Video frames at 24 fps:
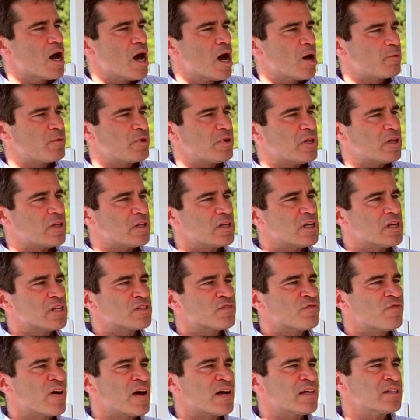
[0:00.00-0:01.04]
I mean, it,
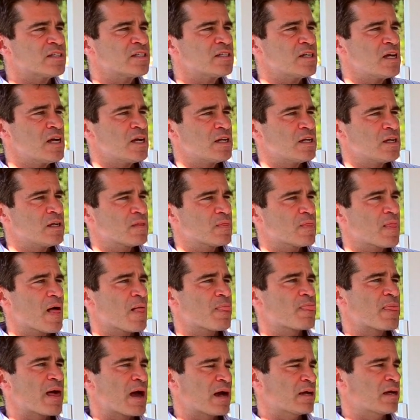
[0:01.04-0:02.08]
it's fascinating
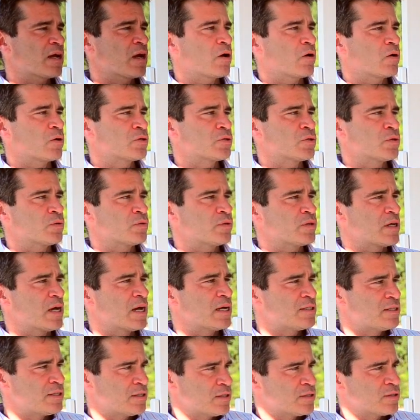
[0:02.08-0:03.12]
that that character and the
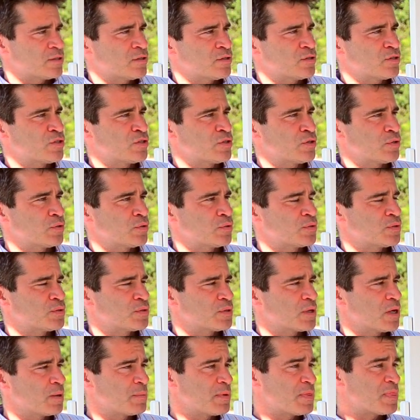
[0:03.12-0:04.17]
ideas in
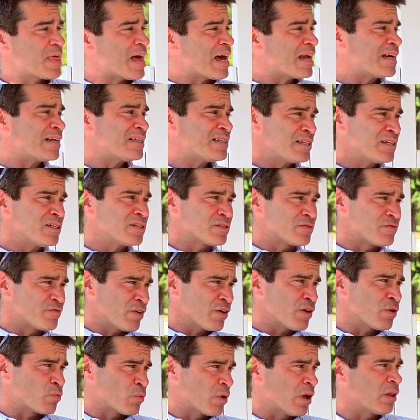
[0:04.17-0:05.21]
Seuss, I mean, that idea is
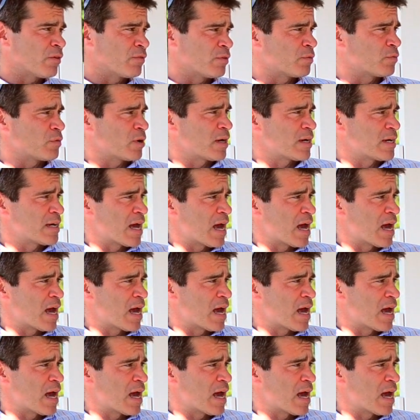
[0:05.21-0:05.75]
very relevant right